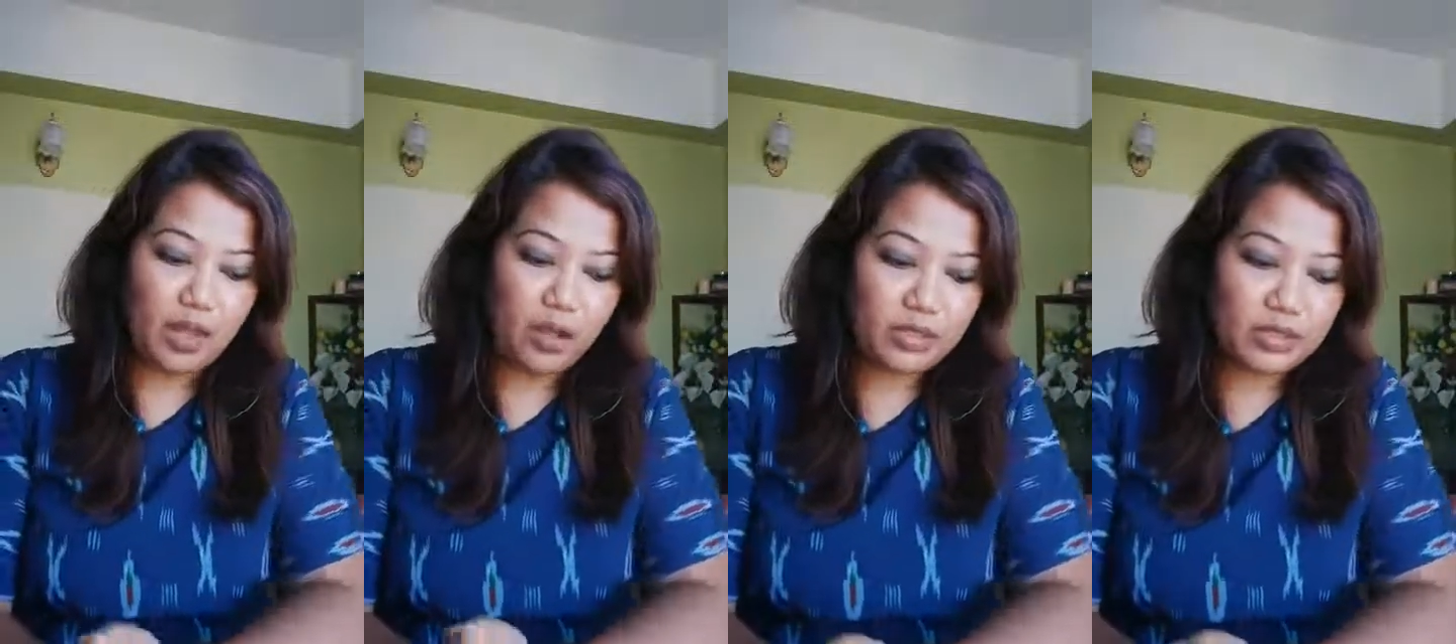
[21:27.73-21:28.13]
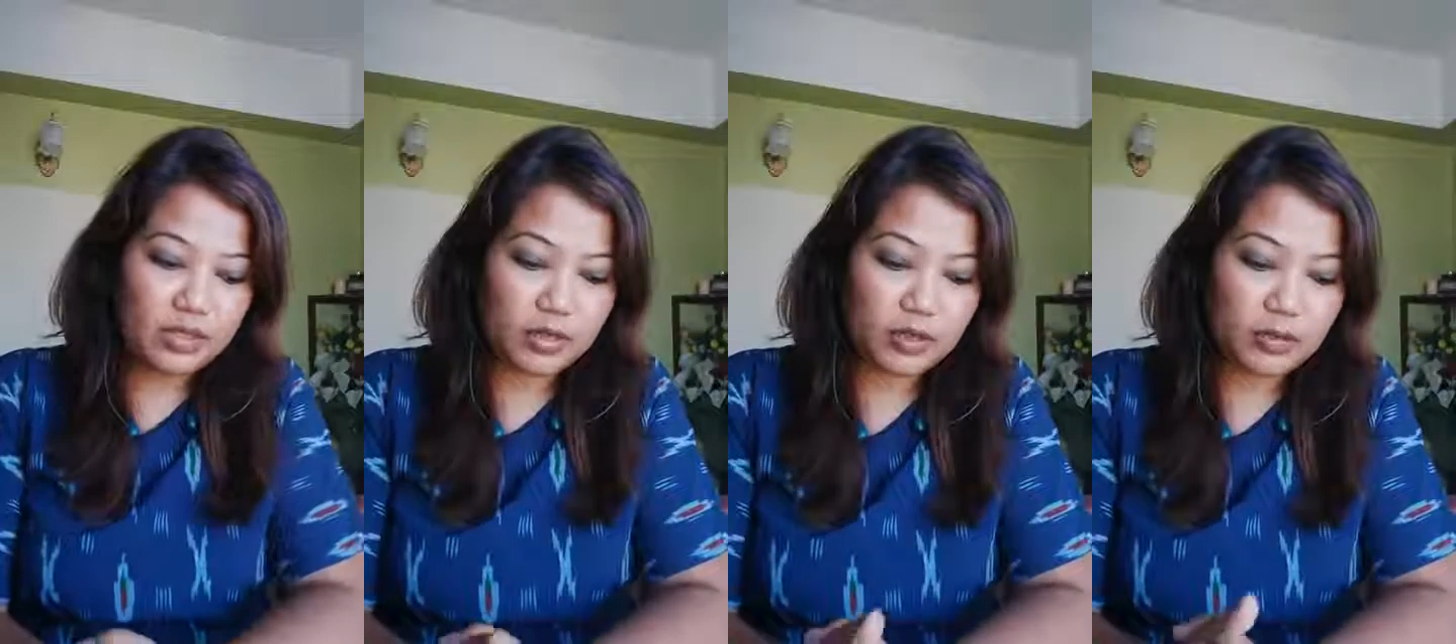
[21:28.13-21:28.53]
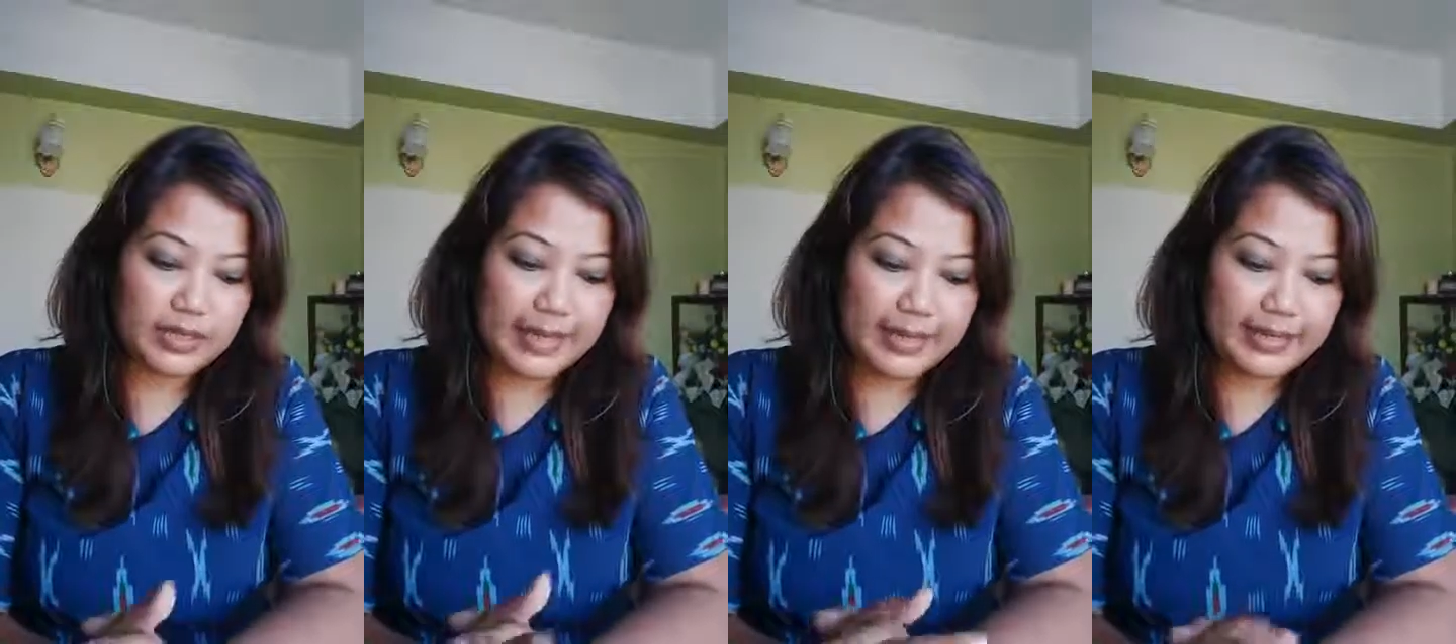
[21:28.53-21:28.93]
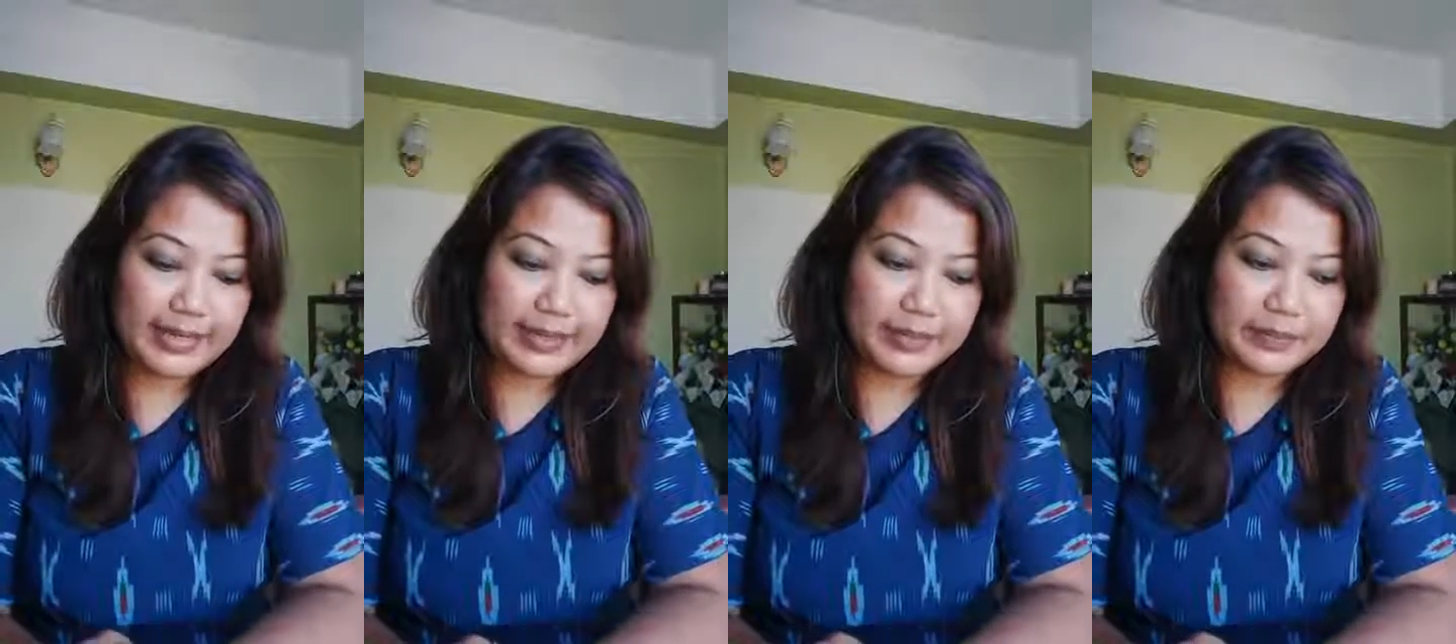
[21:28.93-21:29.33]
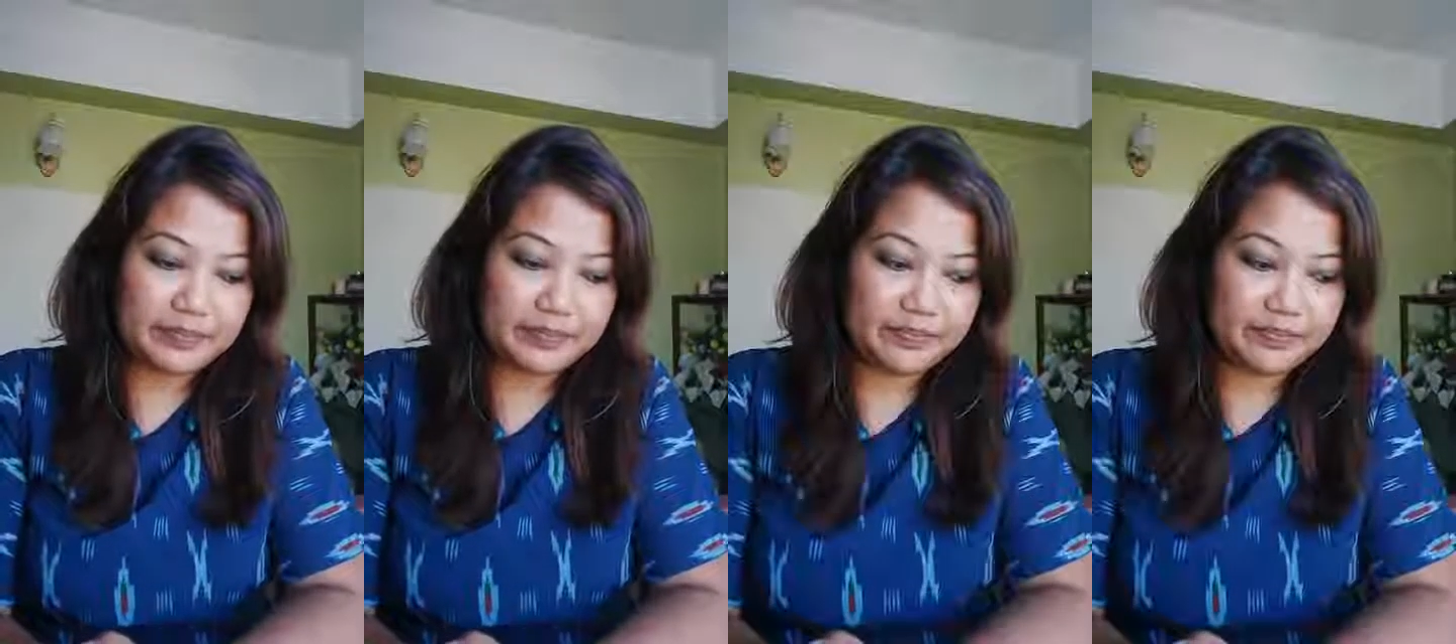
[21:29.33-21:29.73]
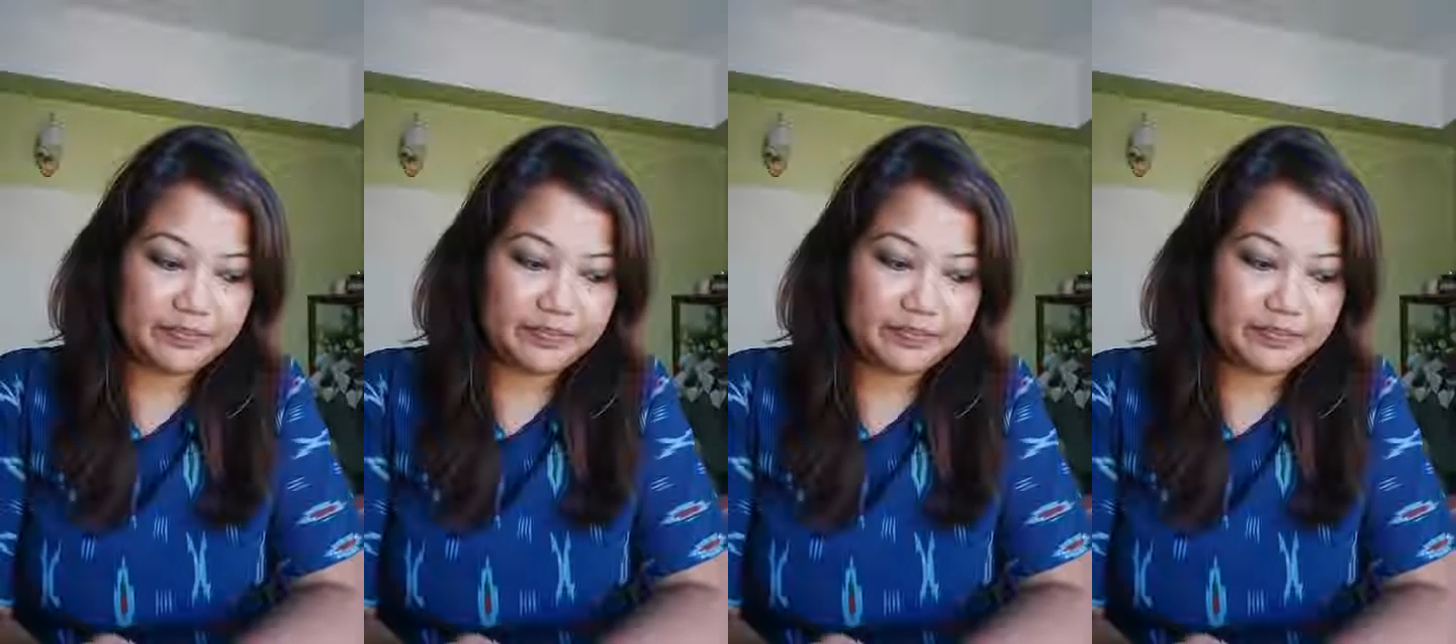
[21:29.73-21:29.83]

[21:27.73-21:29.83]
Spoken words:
Also, then